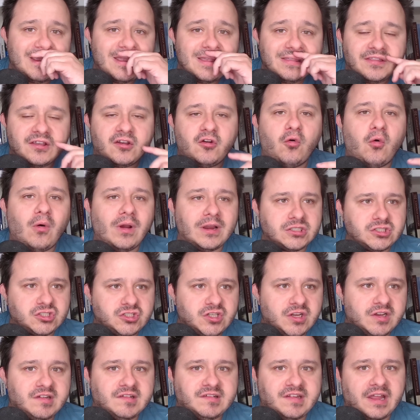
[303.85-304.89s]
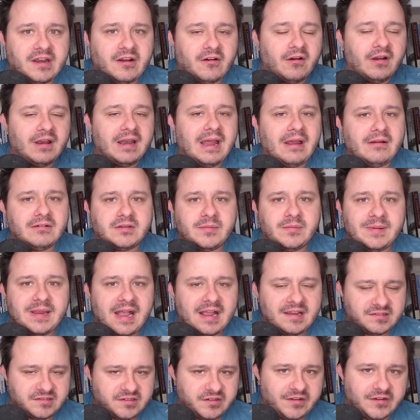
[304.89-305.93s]
the questions that are allowed to be
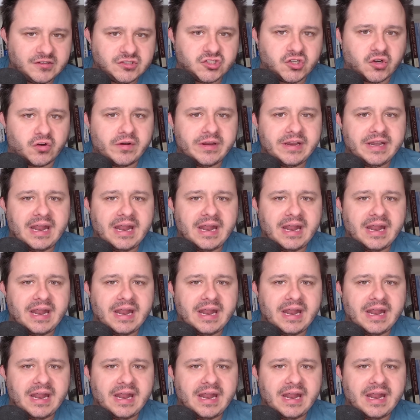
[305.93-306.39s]
asked to the jury,